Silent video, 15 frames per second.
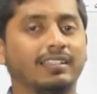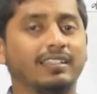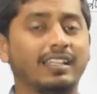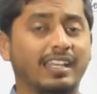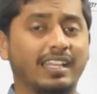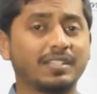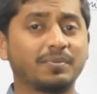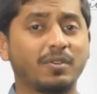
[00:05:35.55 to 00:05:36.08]

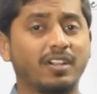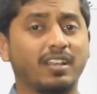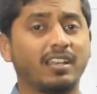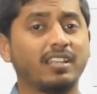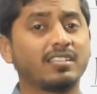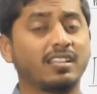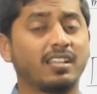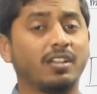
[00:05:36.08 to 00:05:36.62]
The next
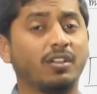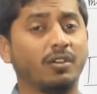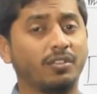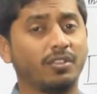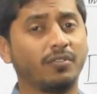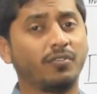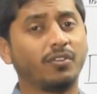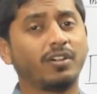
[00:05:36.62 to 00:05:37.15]
model is
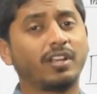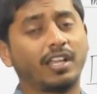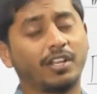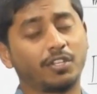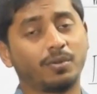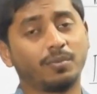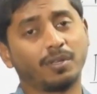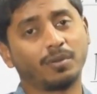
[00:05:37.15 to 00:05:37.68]
Rutherford
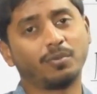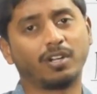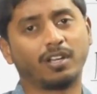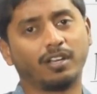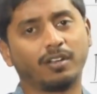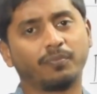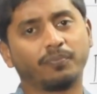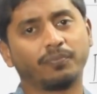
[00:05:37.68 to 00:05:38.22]
atomic
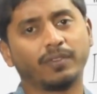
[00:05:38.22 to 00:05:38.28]
model.